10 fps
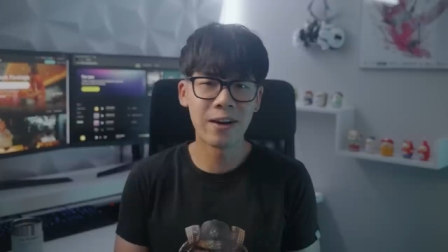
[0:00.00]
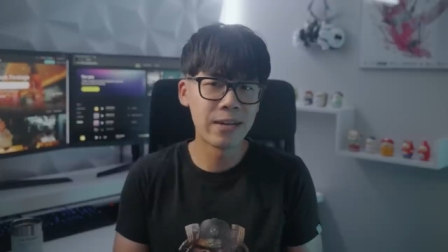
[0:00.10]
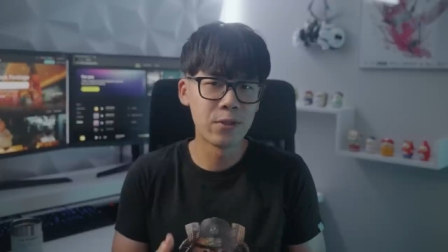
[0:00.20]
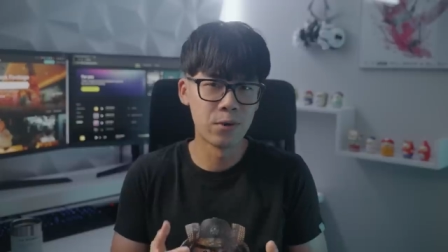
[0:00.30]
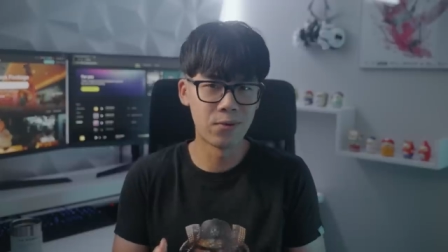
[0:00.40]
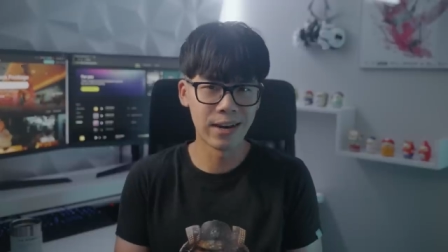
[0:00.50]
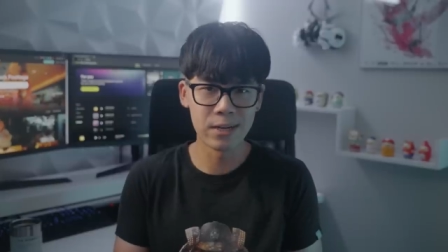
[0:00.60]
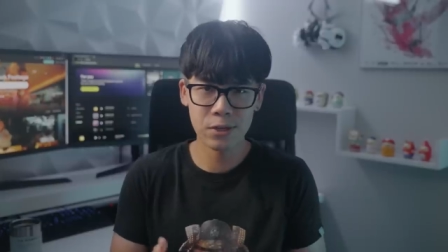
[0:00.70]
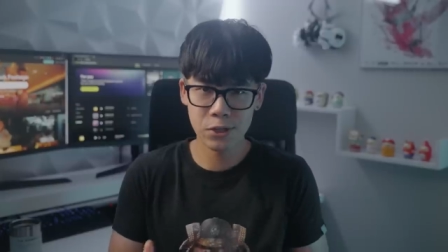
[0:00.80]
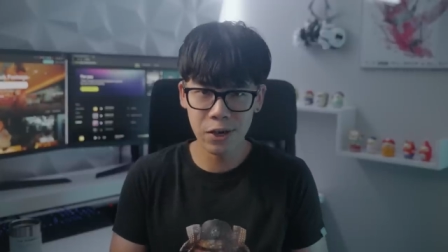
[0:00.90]
find the
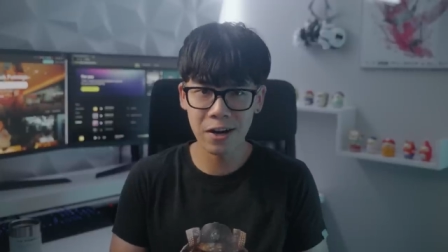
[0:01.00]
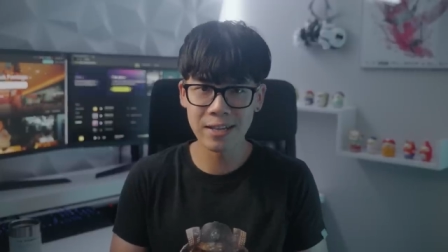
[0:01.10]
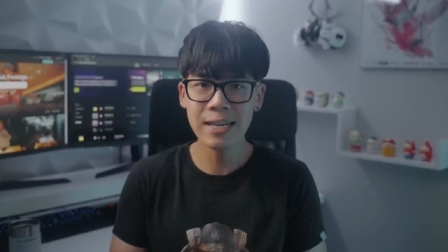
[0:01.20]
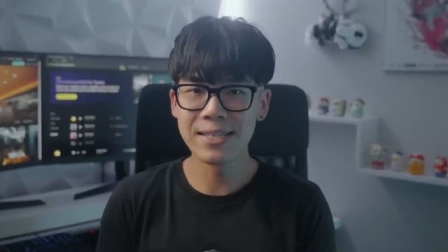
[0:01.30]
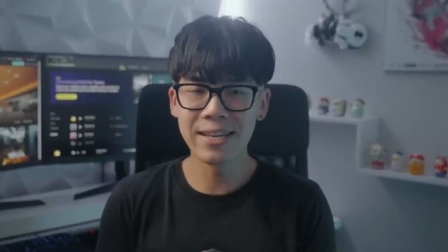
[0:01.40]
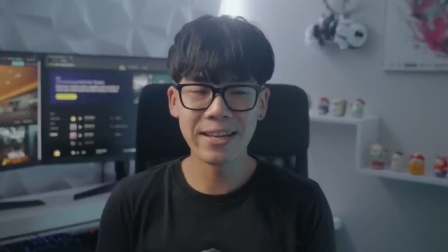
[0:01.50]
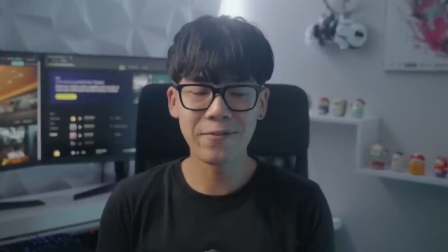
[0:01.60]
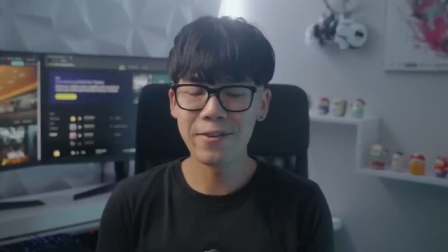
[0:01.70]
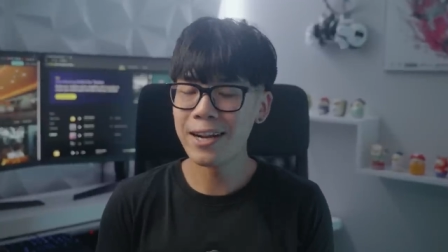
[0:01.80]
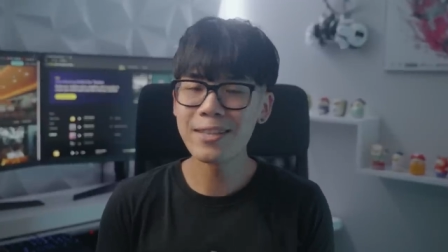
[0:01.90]
right song. It's
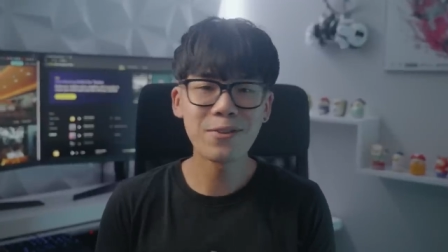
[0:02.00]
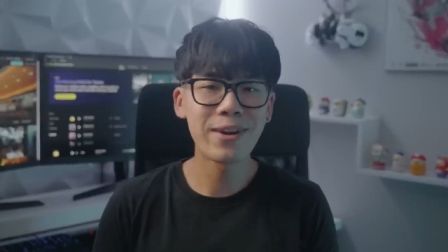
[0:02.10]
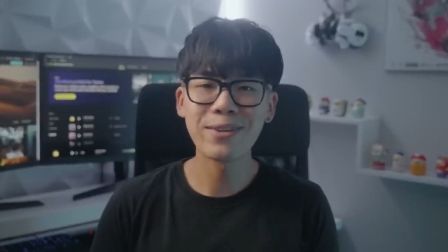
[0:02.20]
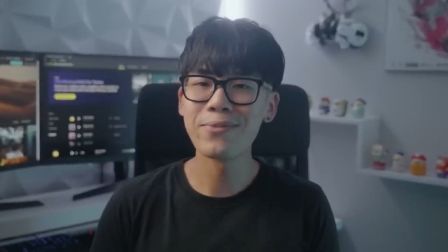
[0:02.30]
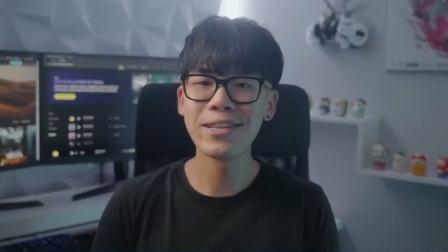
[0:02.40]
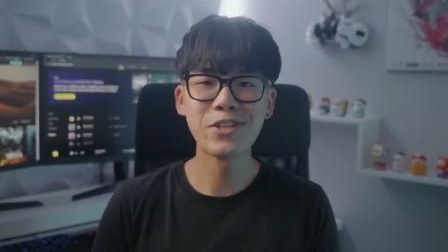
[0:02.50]
like finding the right